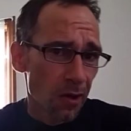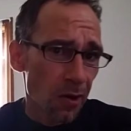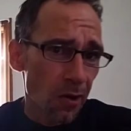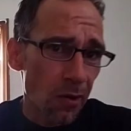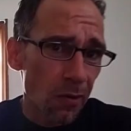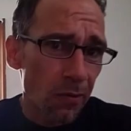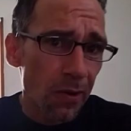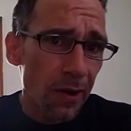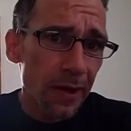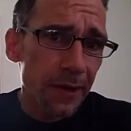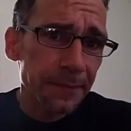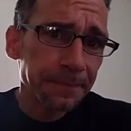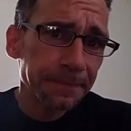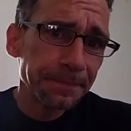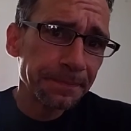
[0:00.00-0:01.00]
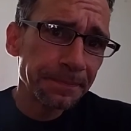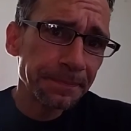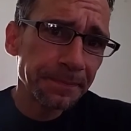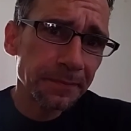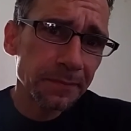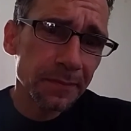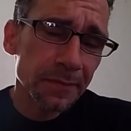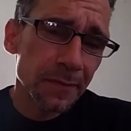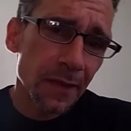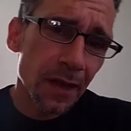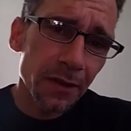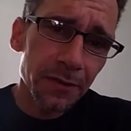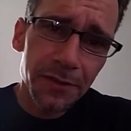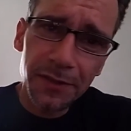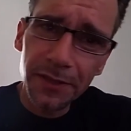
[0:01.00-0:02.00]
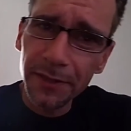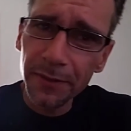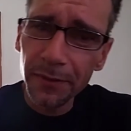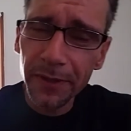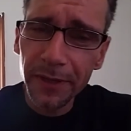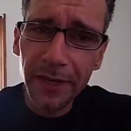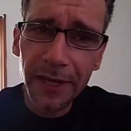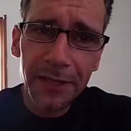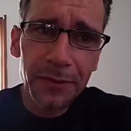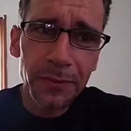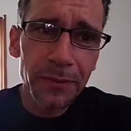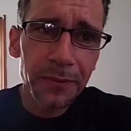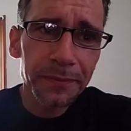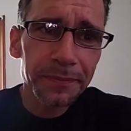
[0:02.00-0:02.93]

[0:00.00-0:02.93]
So, alright. I'll see you on the next one.